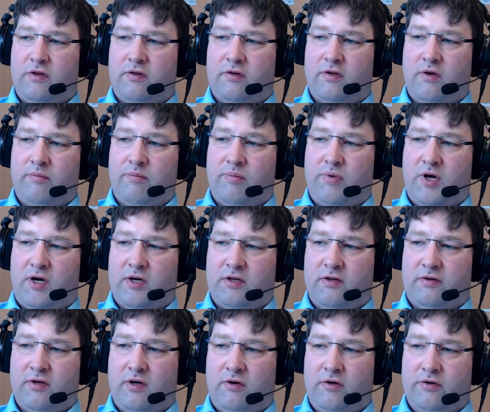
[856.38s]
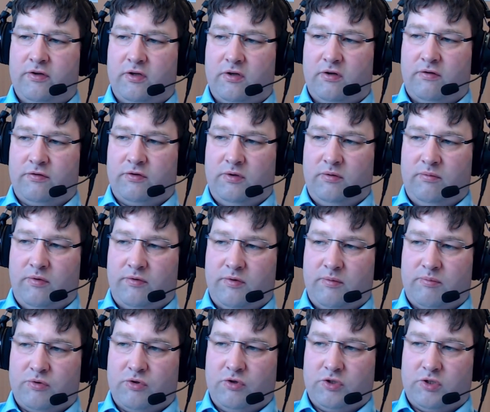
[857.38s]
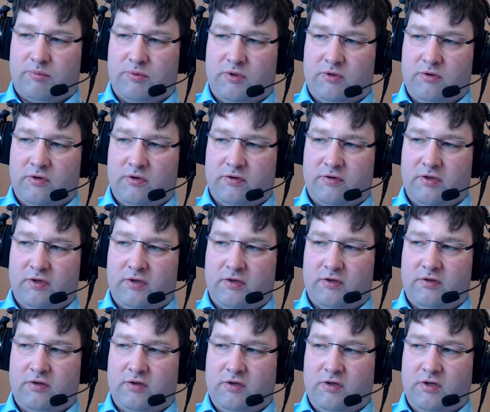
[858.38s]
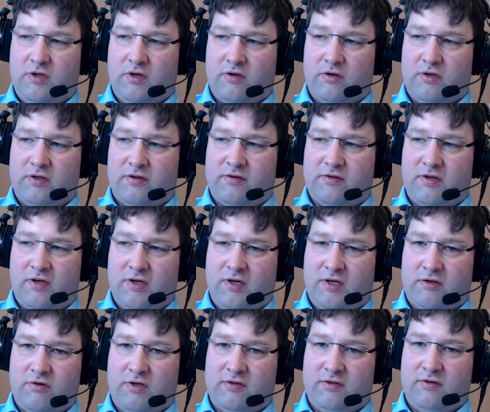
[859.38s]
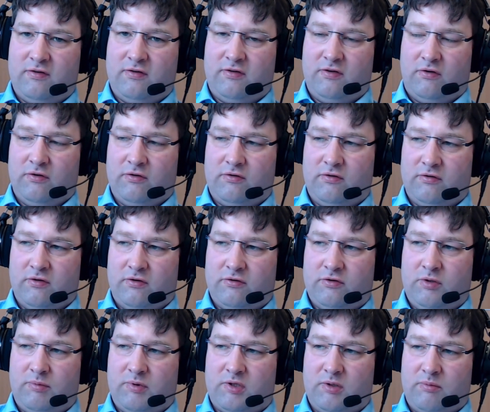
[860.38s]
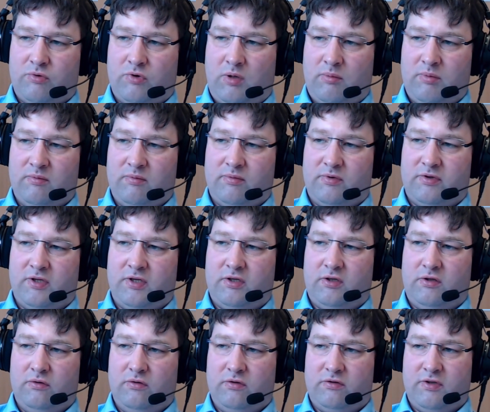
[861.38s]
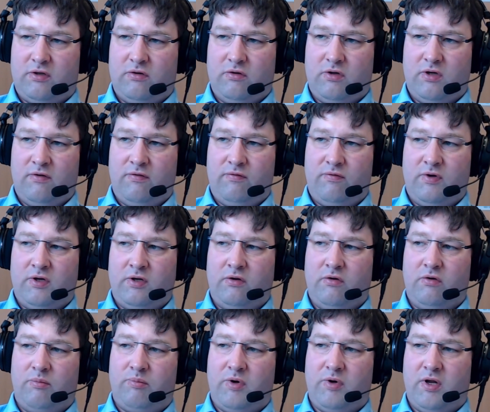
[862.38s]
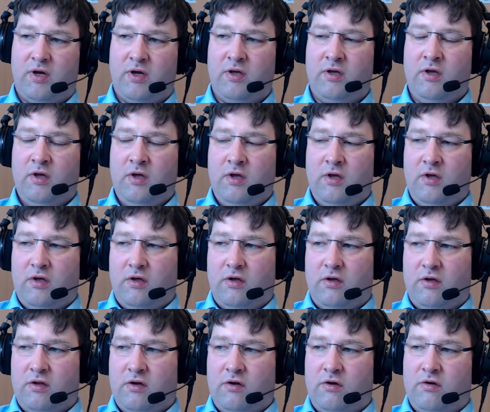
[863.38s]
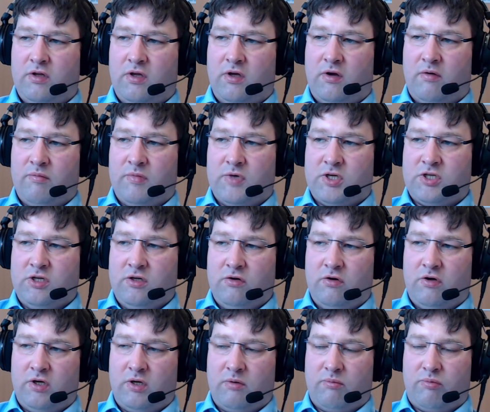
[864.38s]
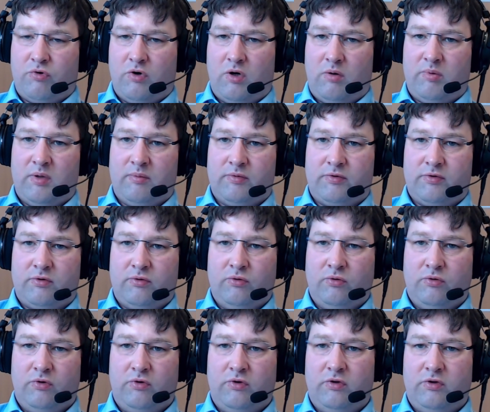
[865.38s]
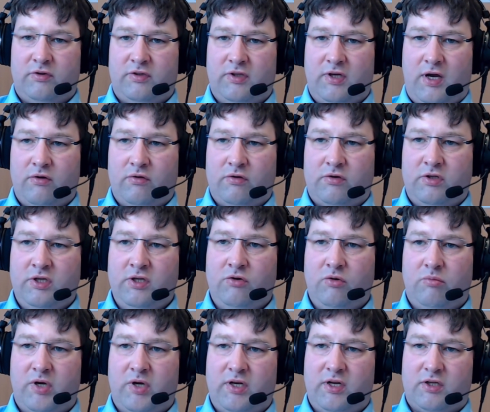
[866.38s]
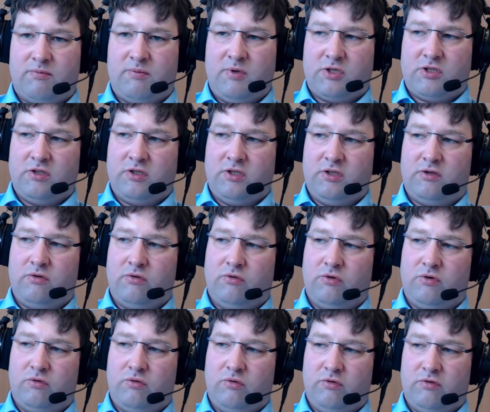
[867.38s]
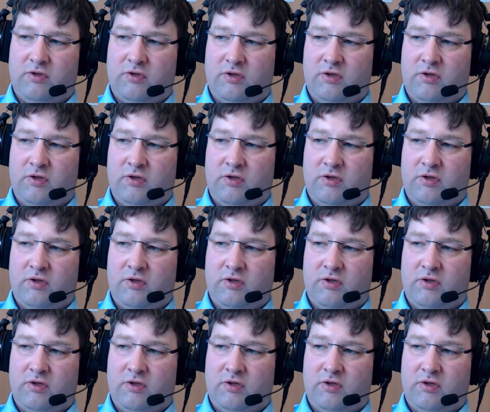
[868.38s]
let's say parties outside of the project, because it let's say addresses those typical problems that you have when you apply machine learning problems to the IoT domain, especially to